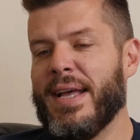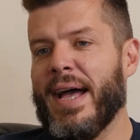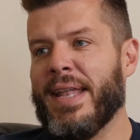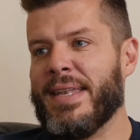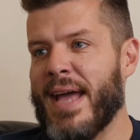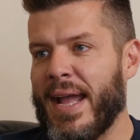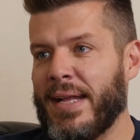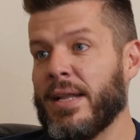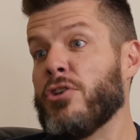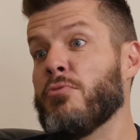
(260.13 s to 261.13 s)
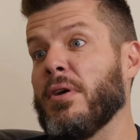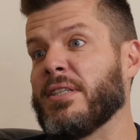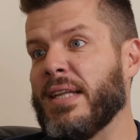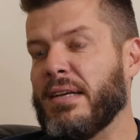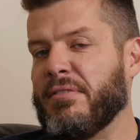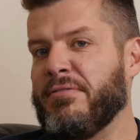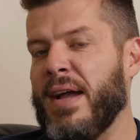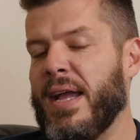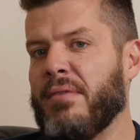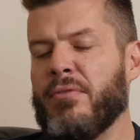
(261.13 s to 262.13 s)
at 9 and you must leave at 5.